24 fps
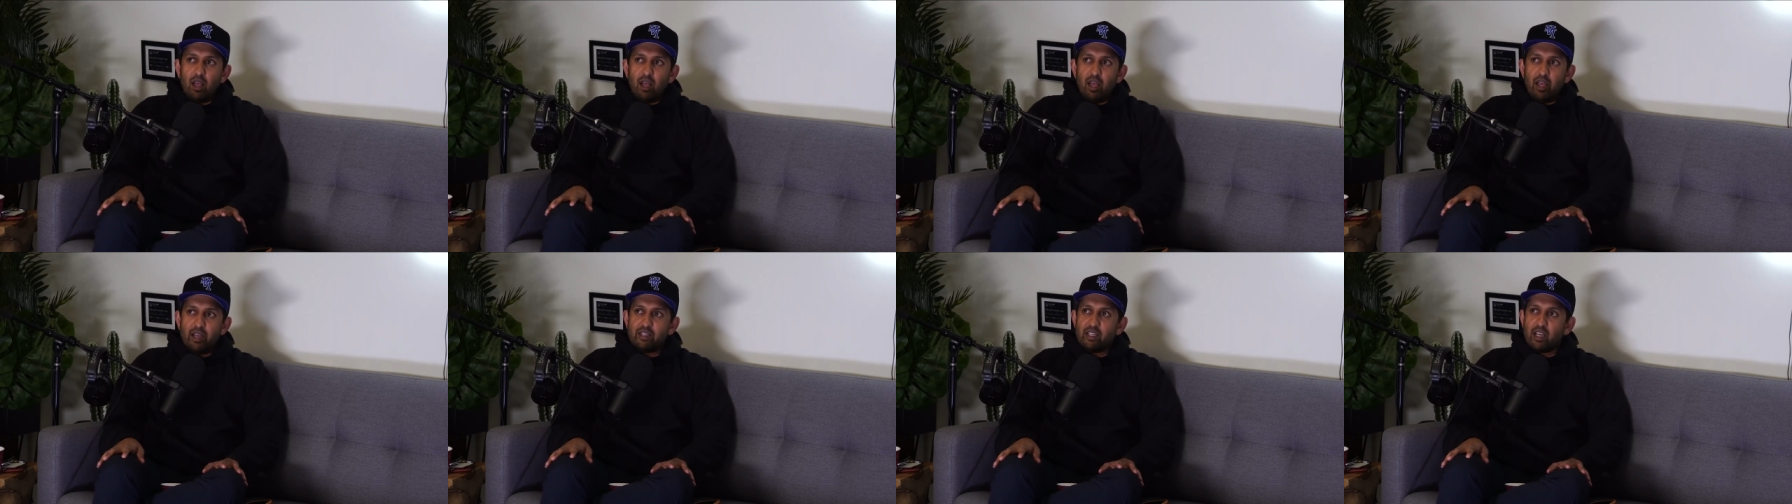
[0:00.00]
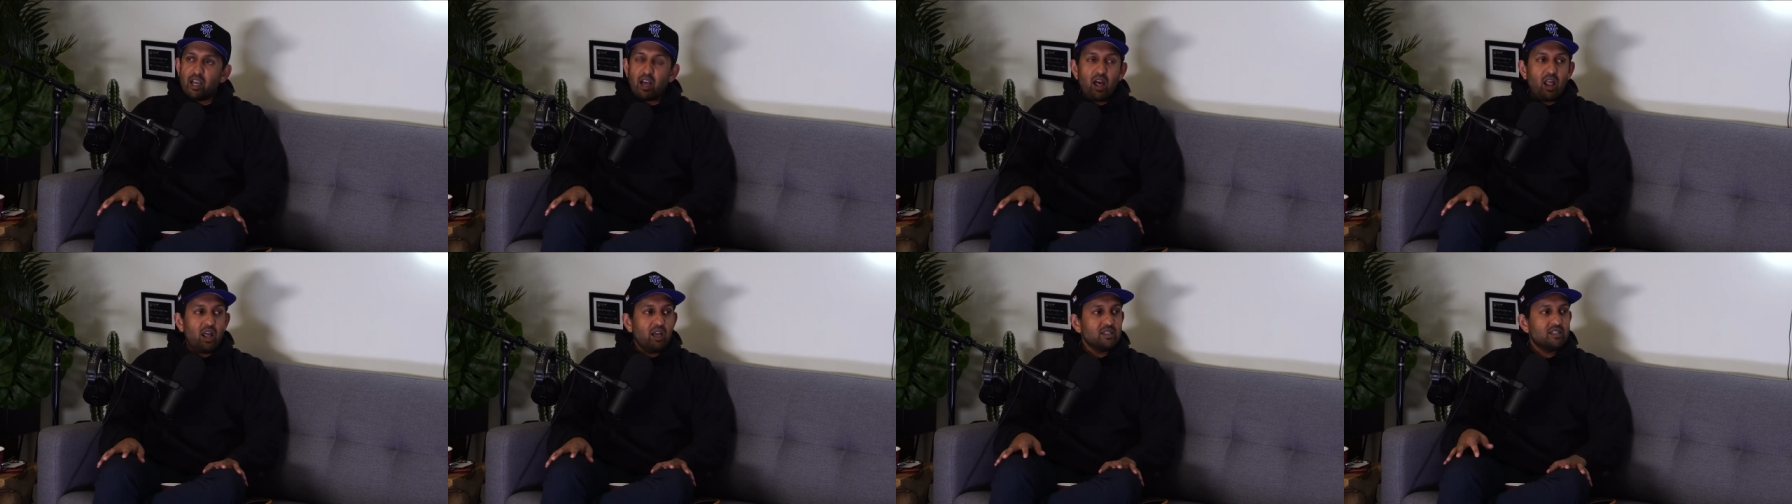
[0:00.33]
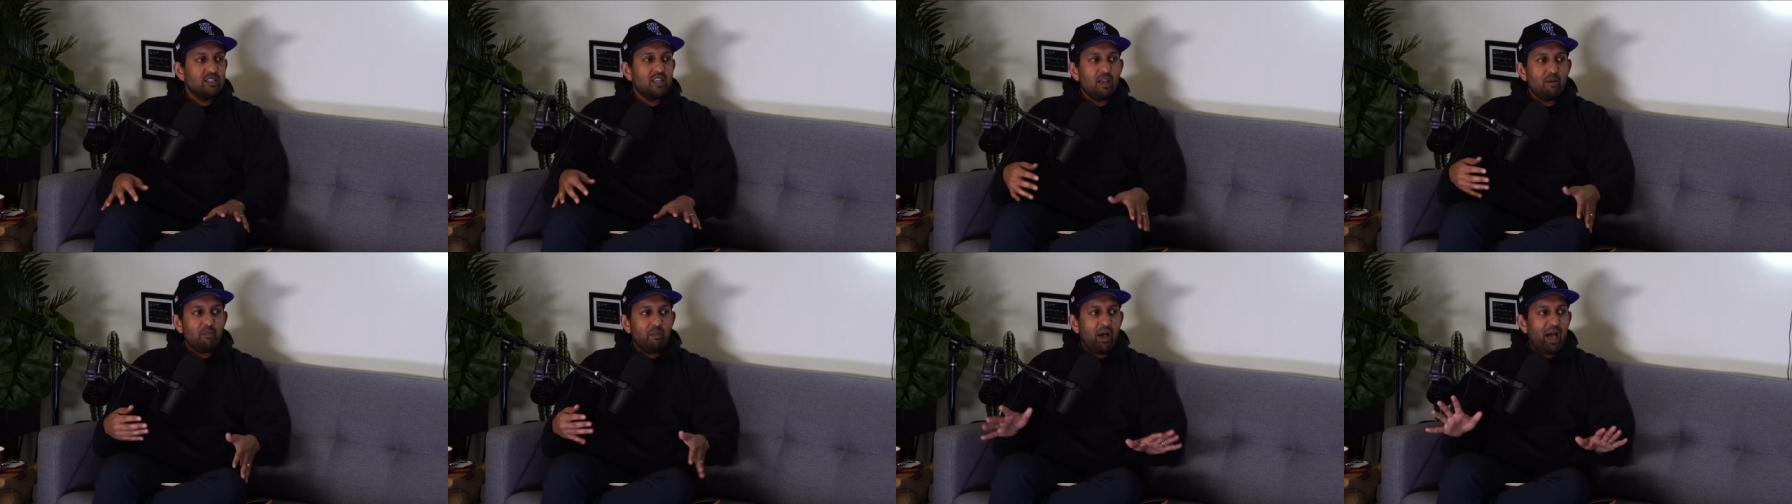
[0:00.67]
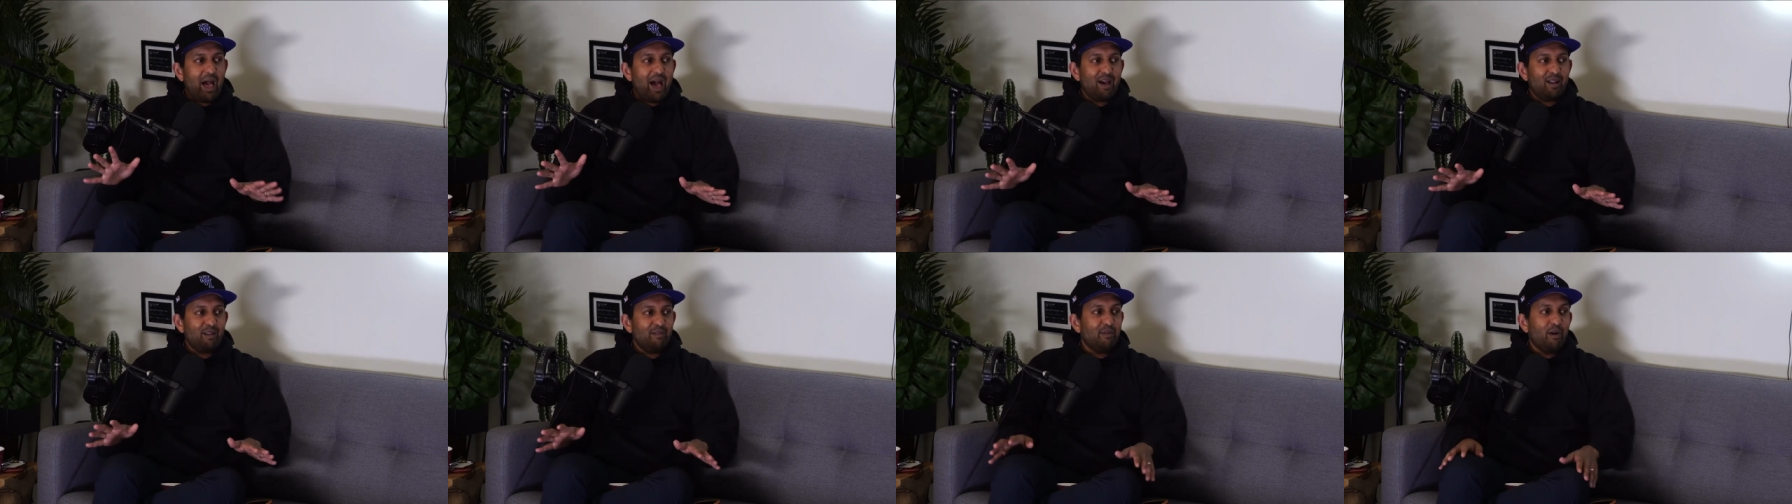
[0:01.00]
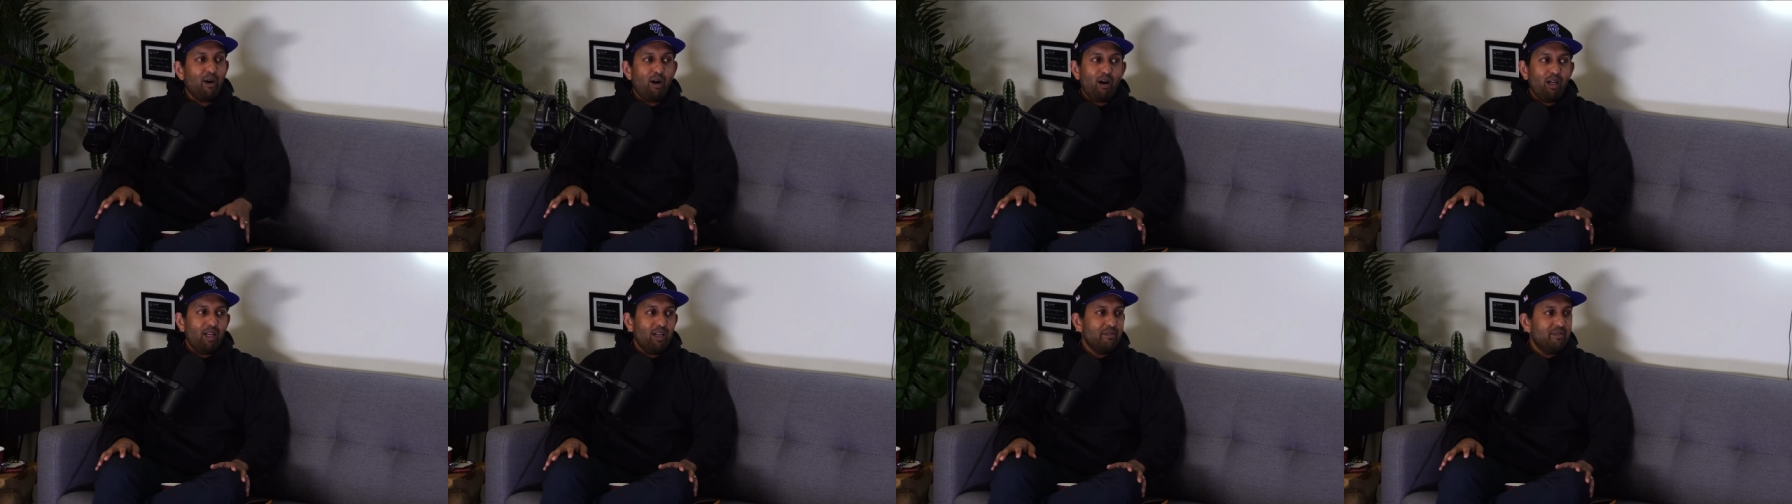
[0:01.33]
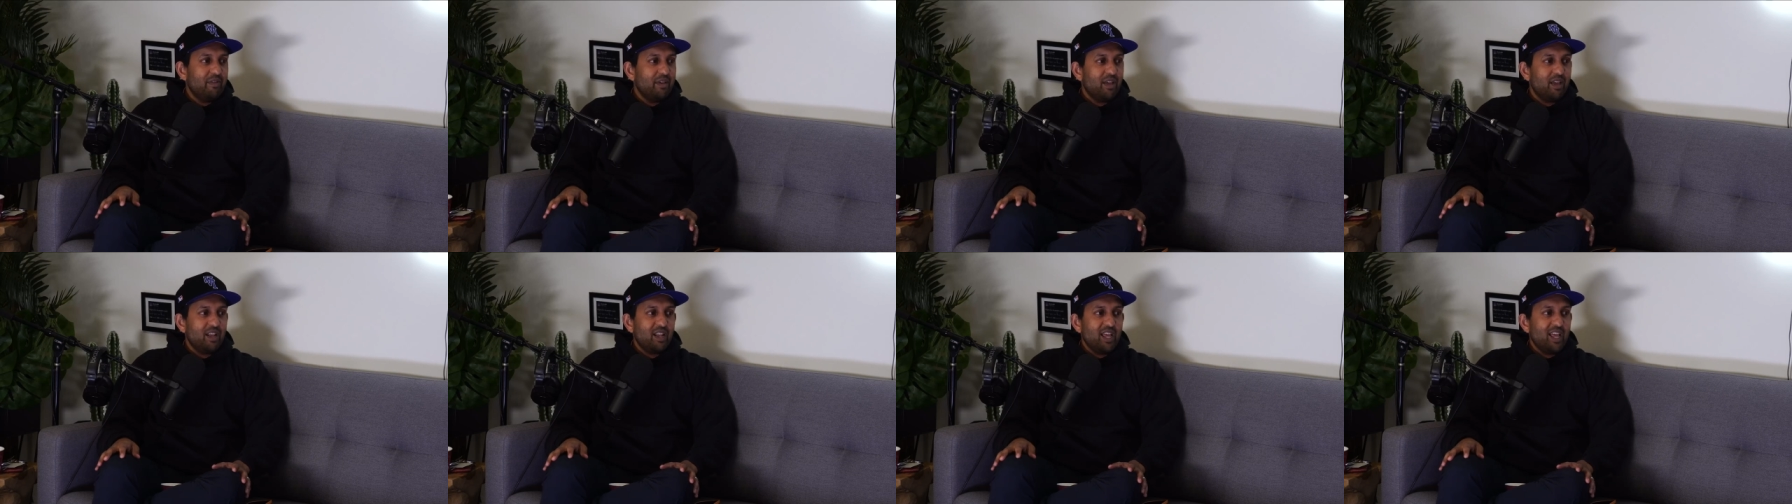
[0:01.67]
He's like, honestly, I'm out of all of
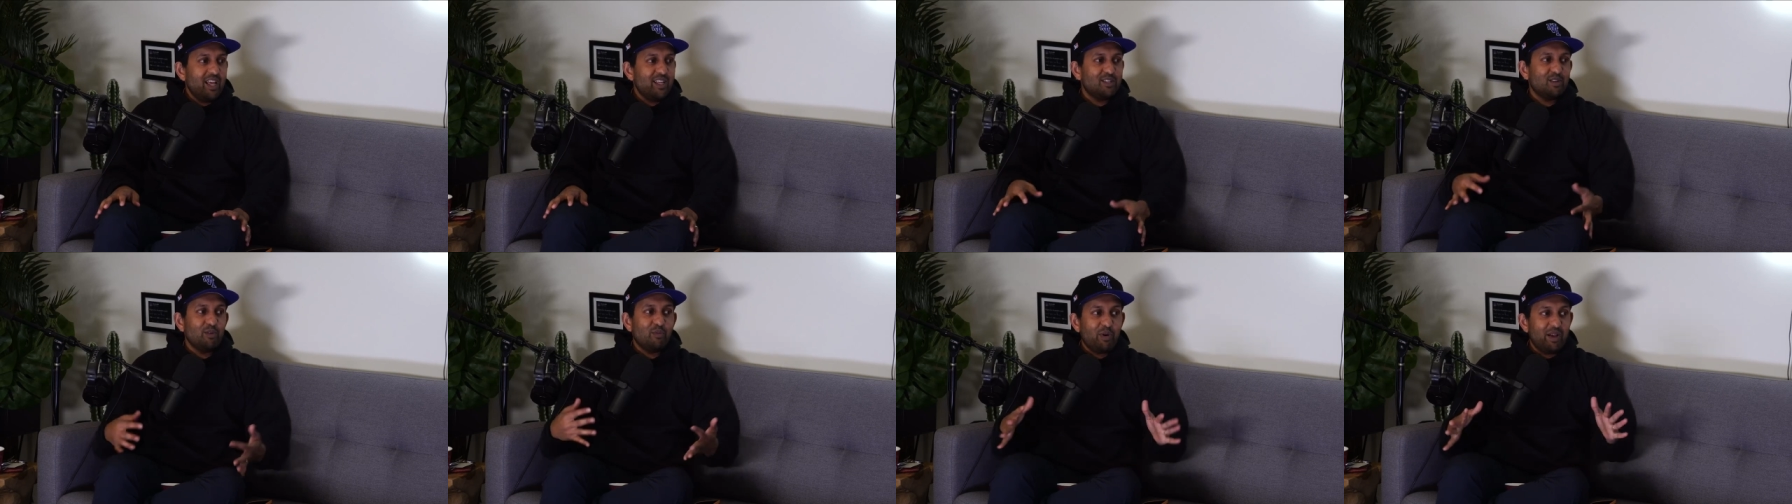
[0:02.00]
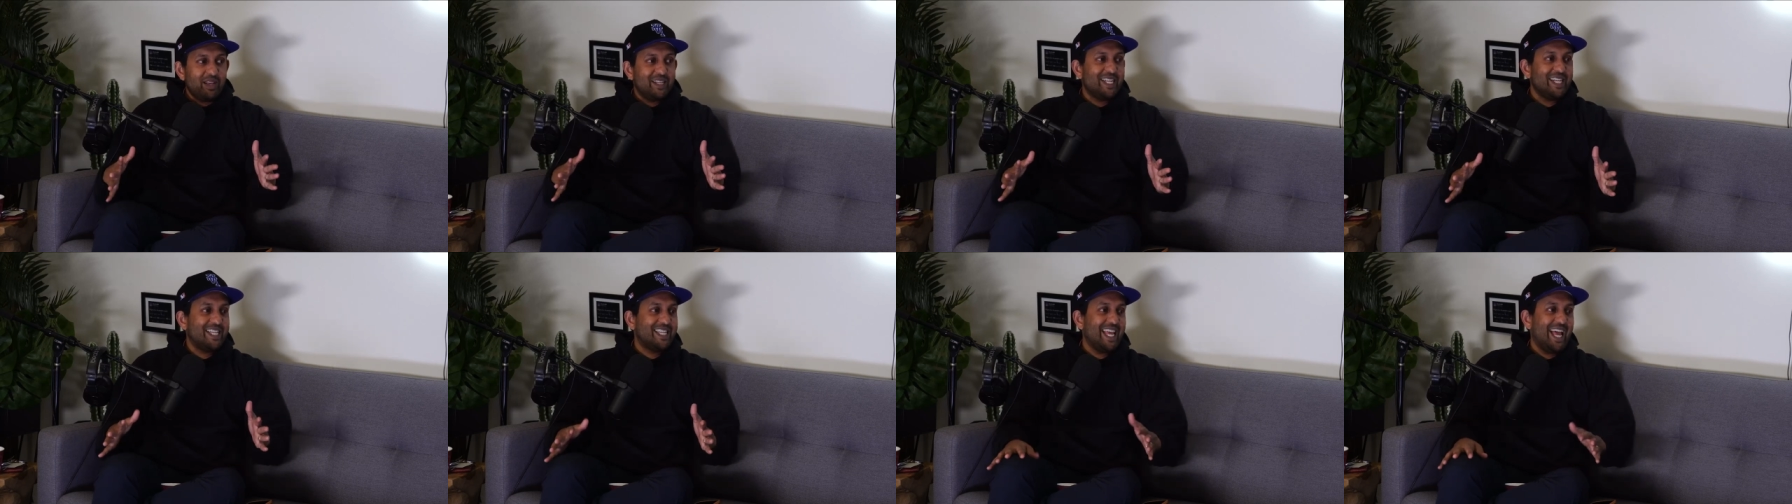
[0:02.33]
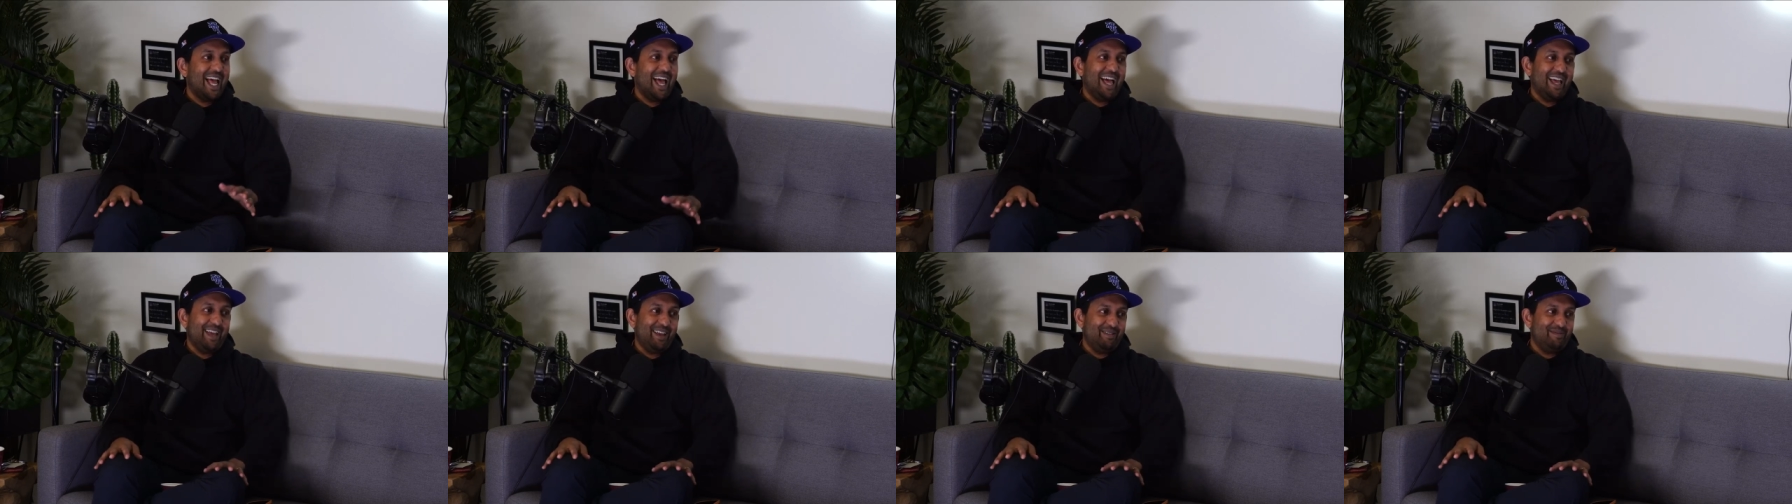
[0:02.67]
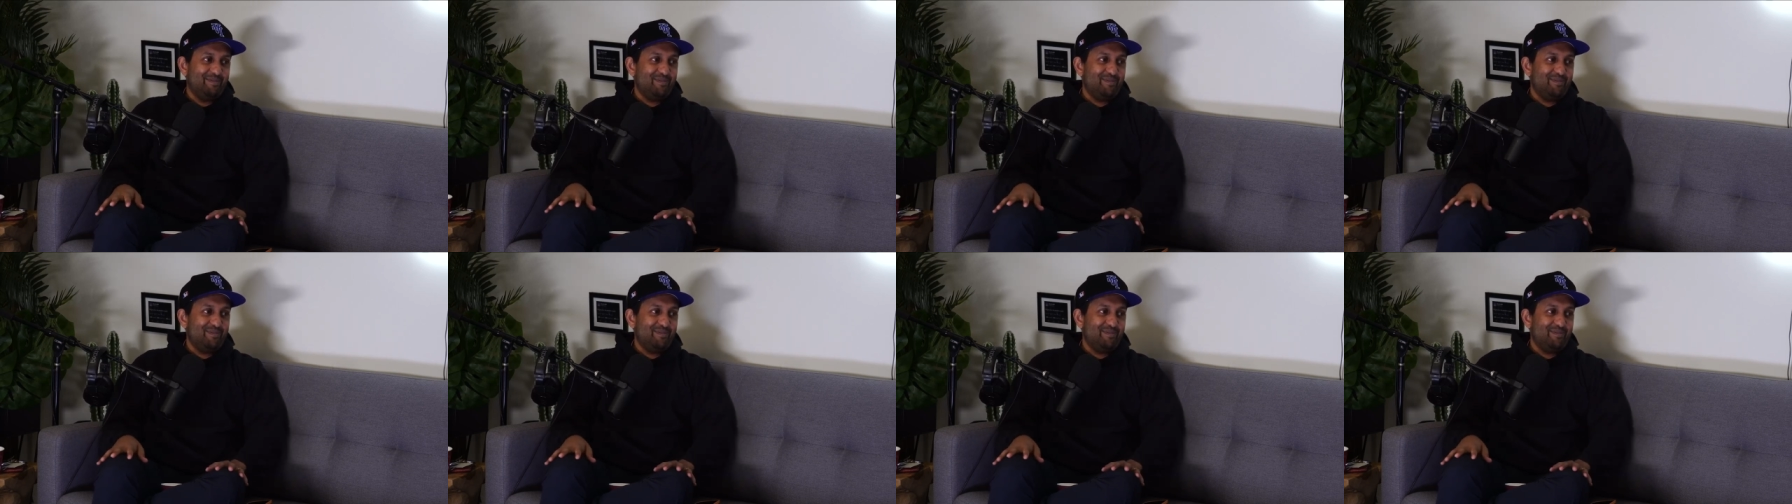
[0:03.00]
it. It's a waste of time.